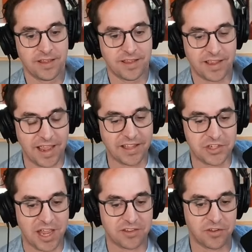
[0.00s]
Yeah, I like
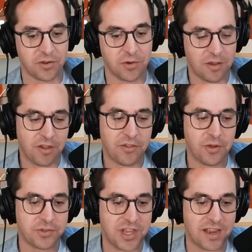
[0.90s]
Jack too.
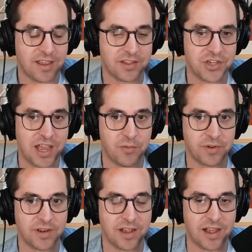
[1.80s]
Although Jack Jack
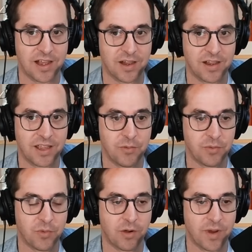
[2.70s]
wouldn't uh, he
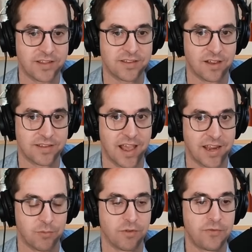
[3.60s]
wouldn't wear a Red Sox hat.
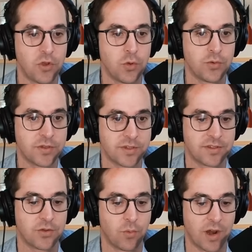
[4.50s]
He refused
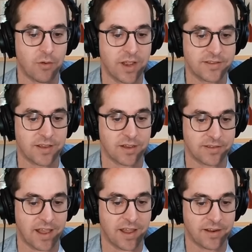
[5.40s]
to wear a Red Sox
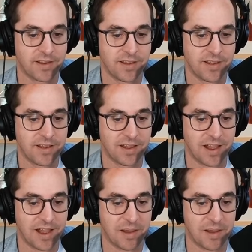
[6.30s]
hat uh,